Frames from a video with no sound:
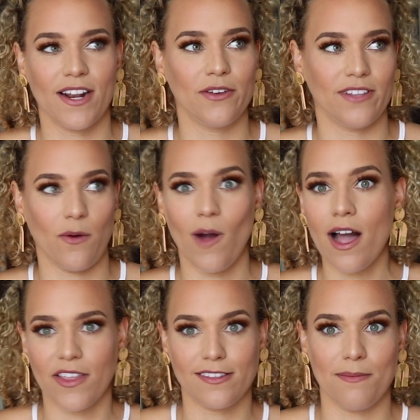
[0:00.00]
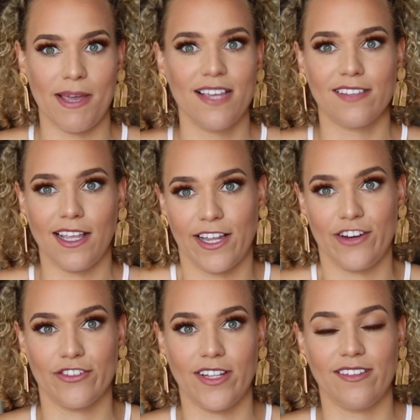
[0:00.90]
And I was like, wow, that's amazing.
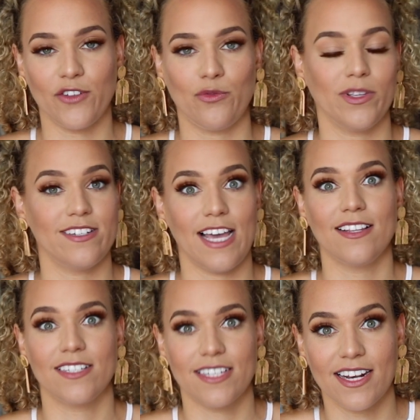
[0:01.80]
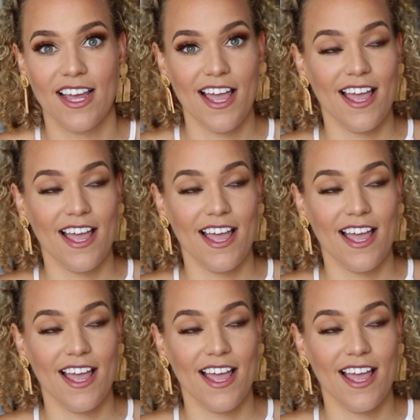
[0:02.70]
Like your son sounds really talented.